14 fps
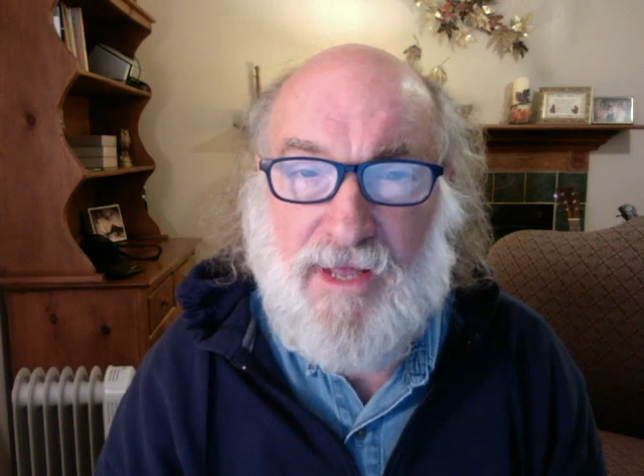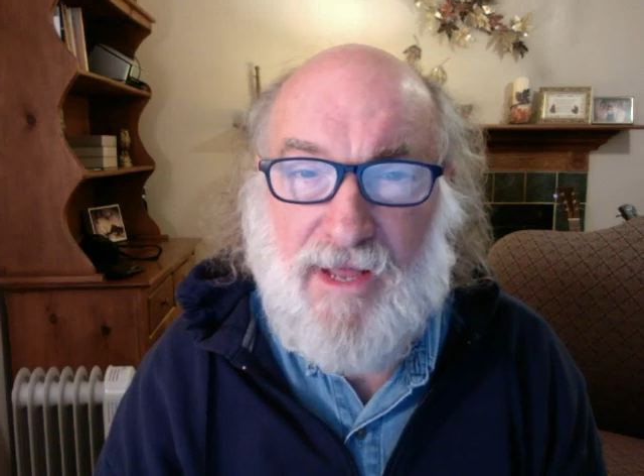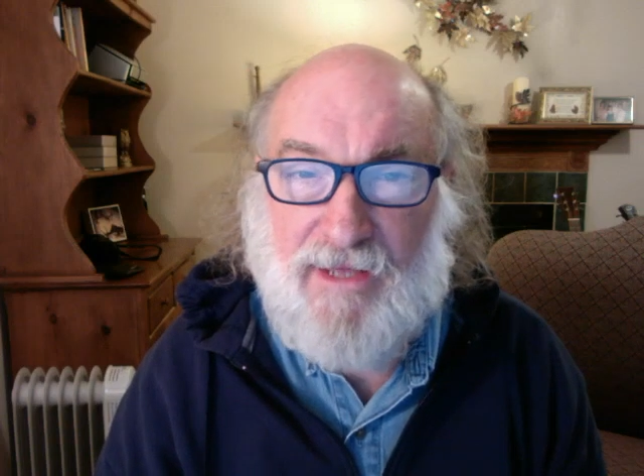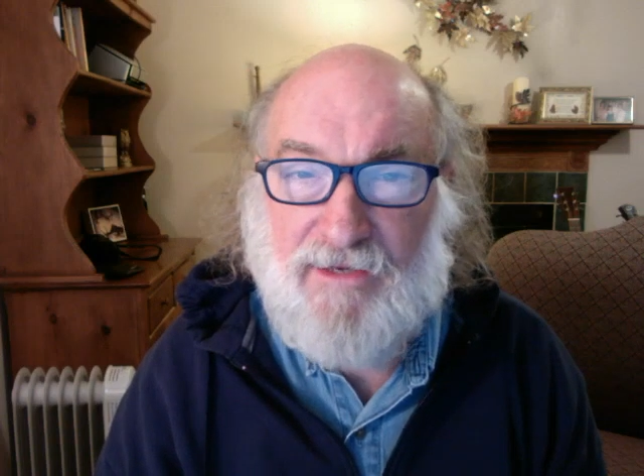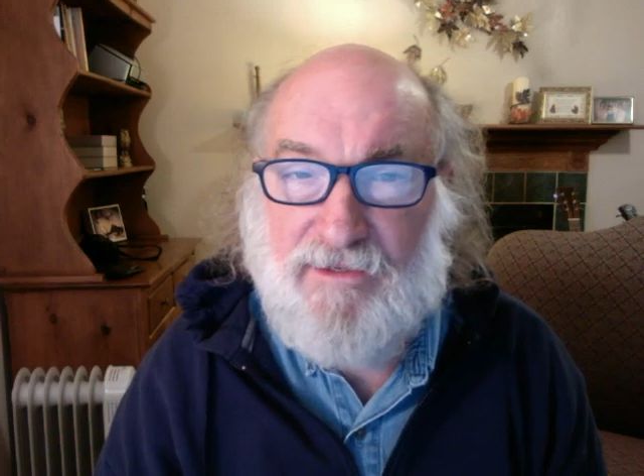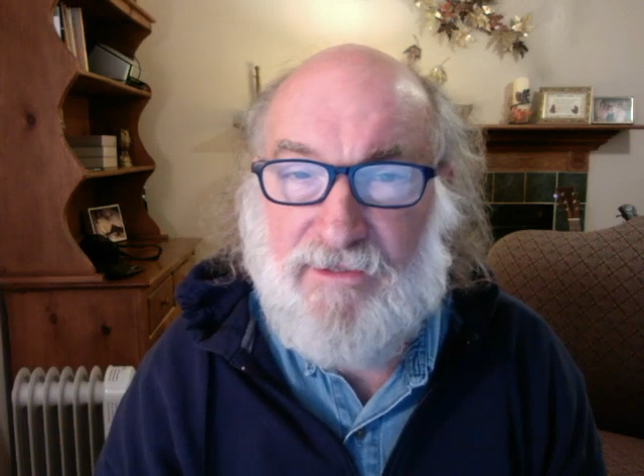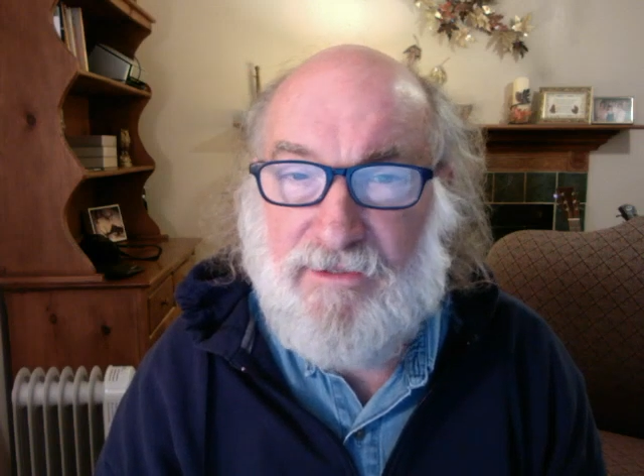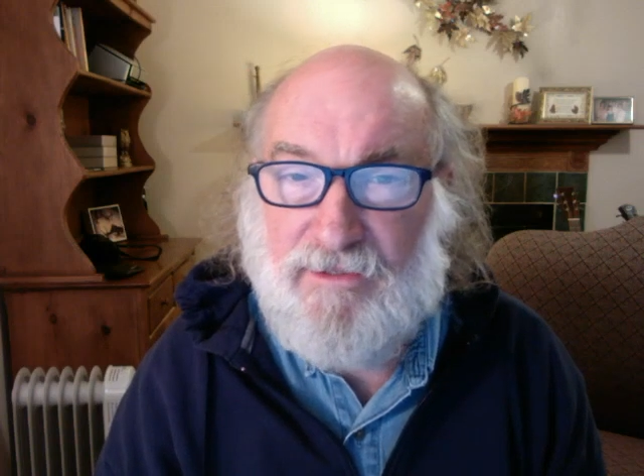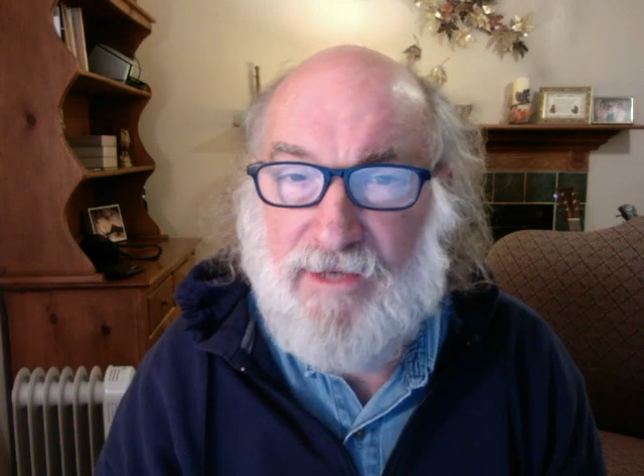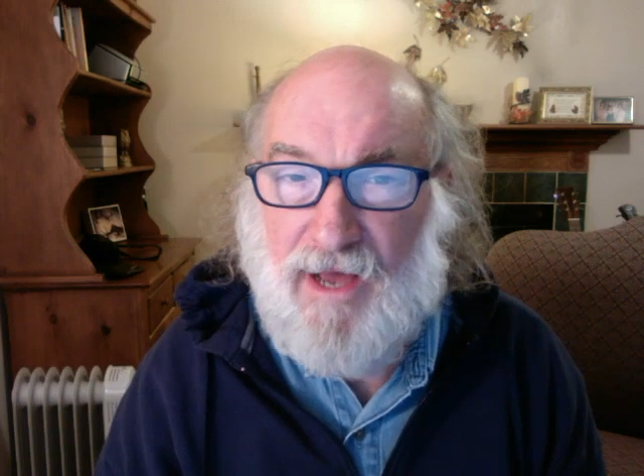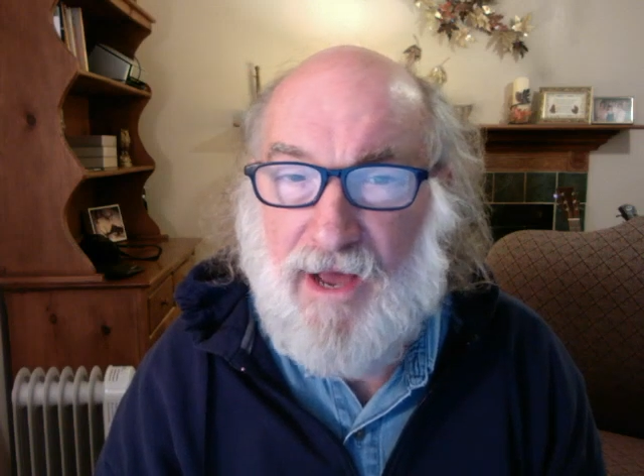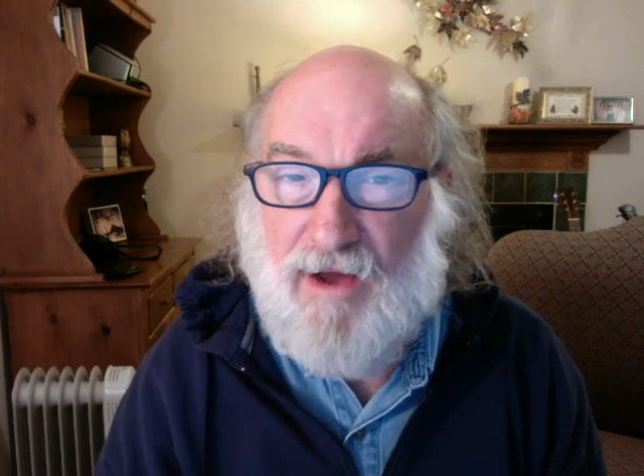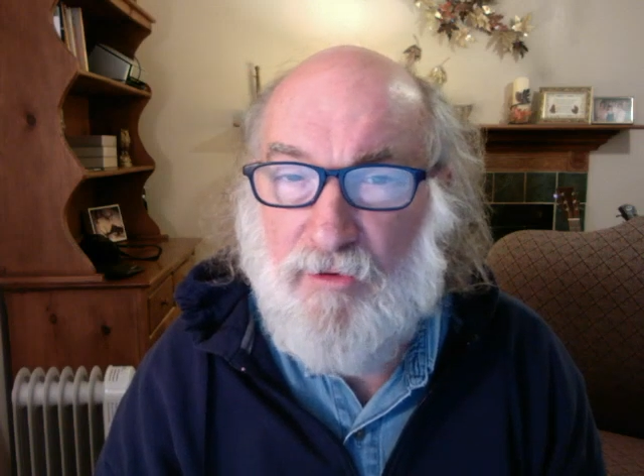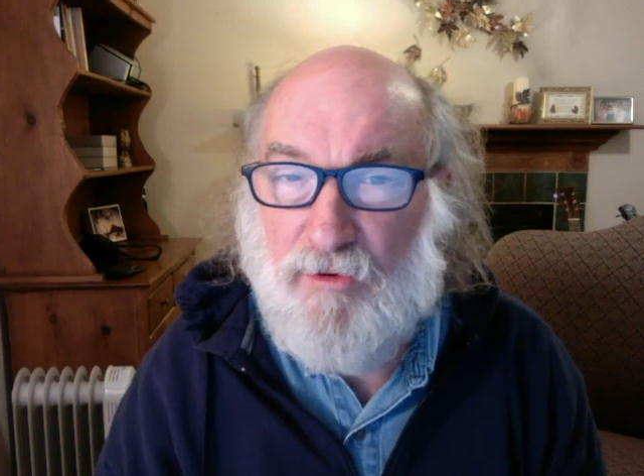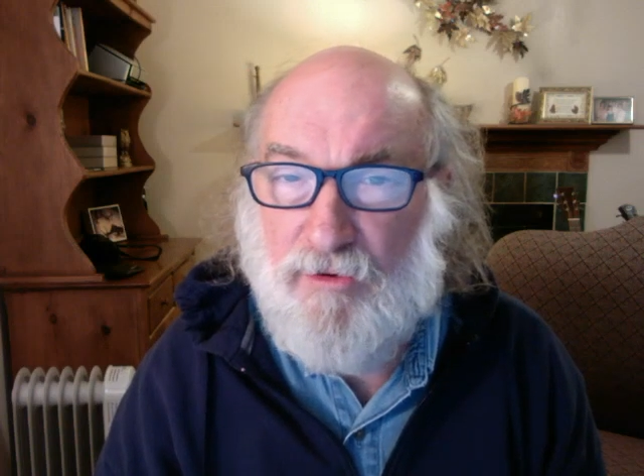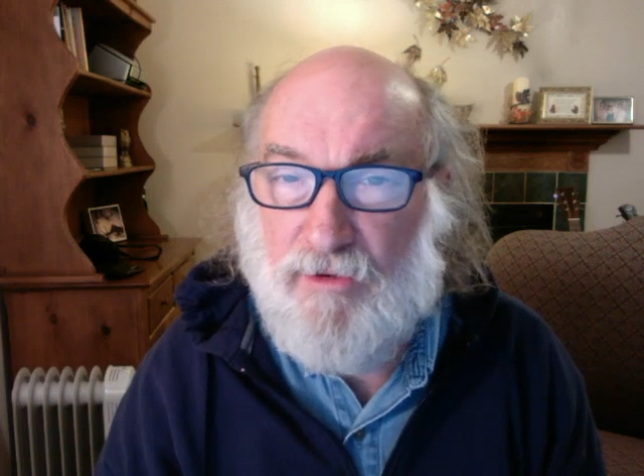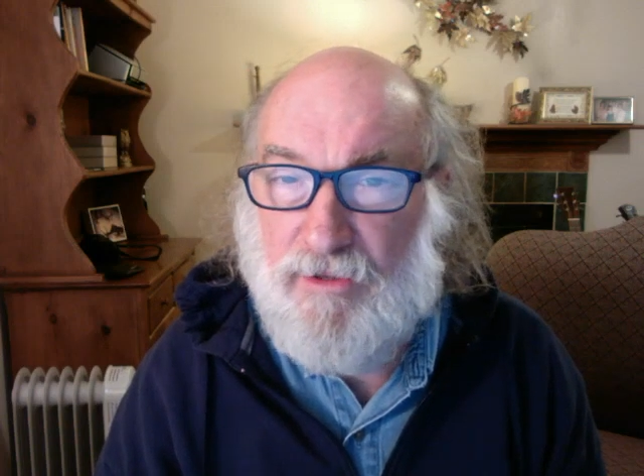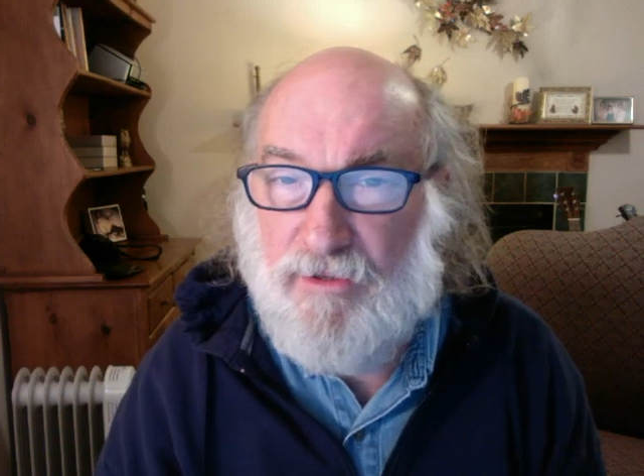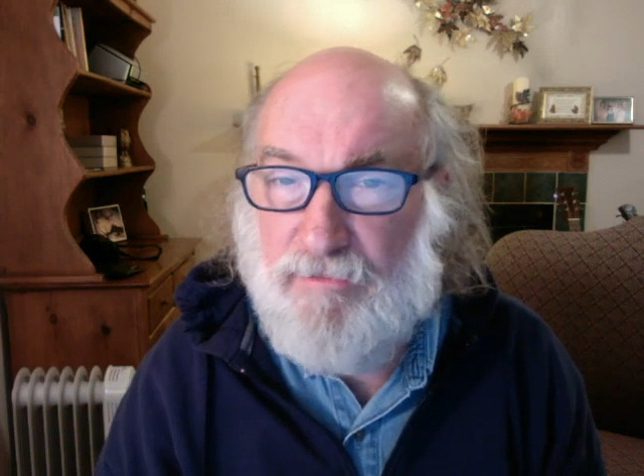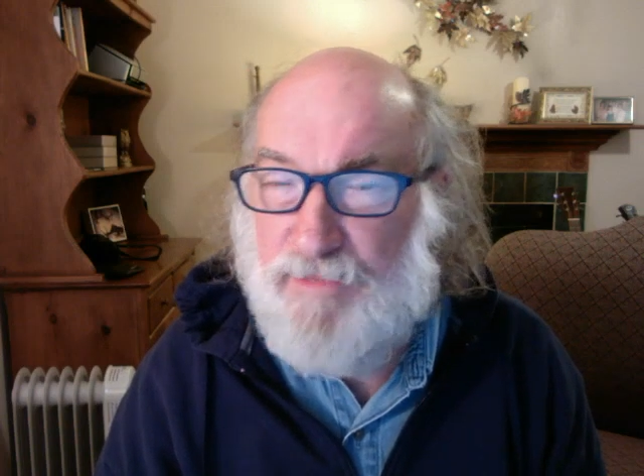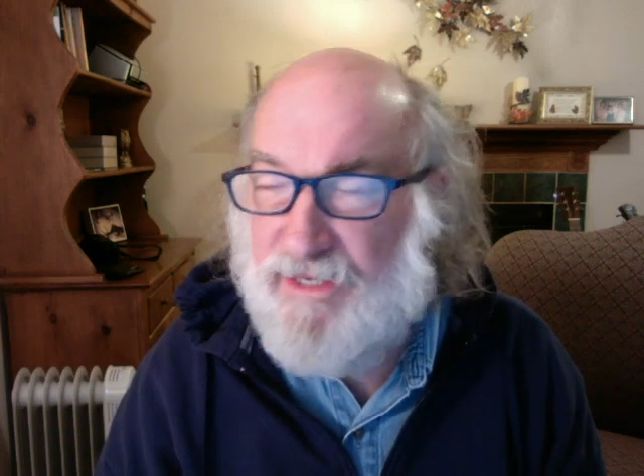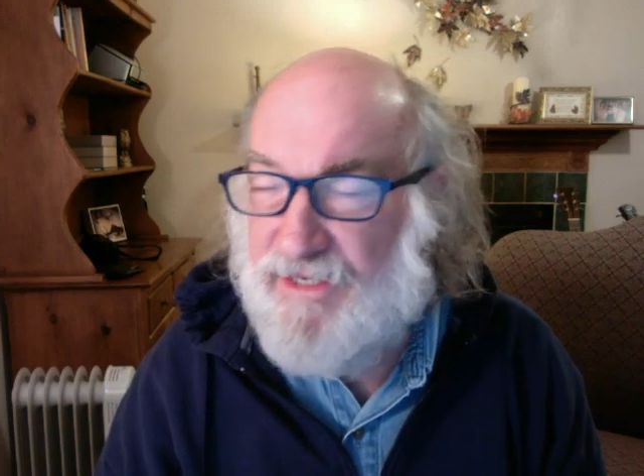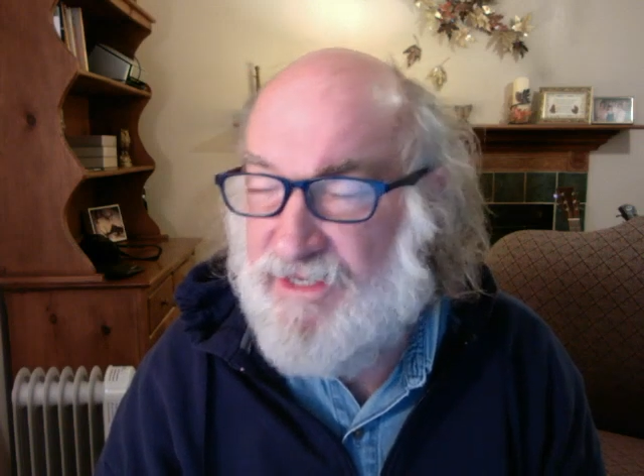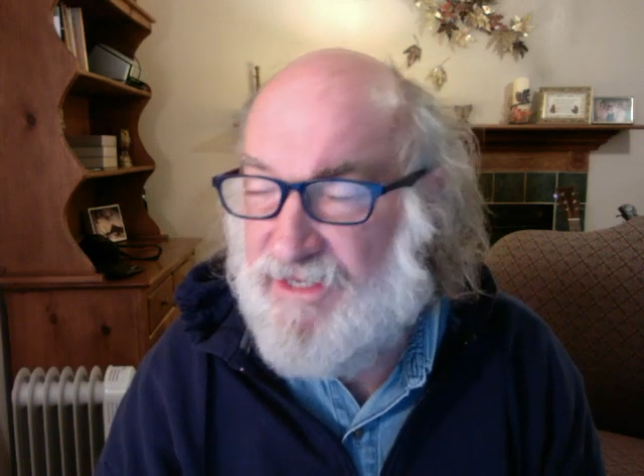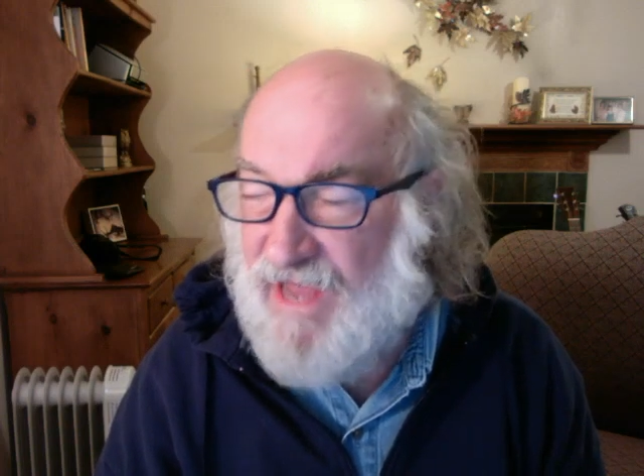and our being